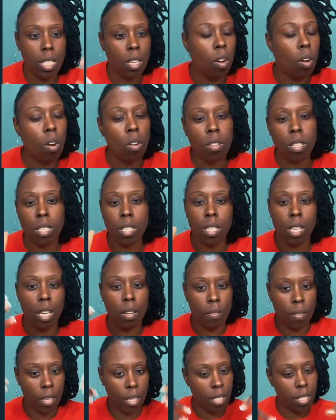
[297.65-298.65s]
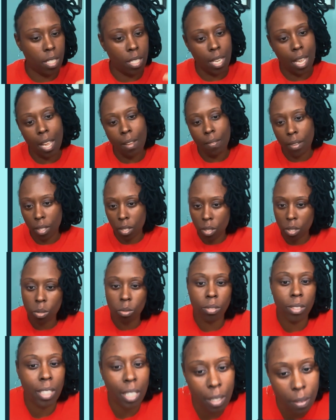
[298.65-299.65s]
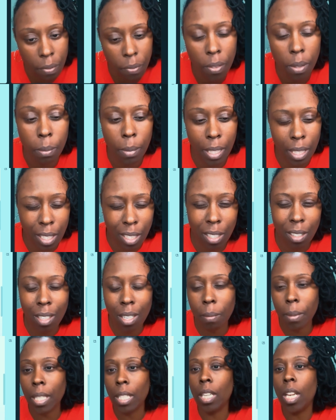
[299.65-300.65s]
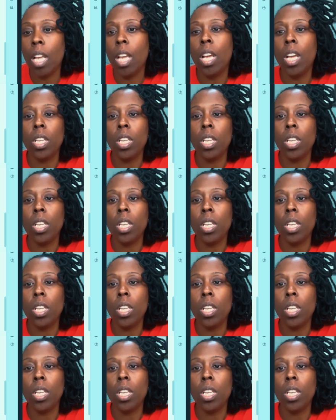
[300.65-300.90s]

all the stuff, and just have it all done for me. You know what I mean?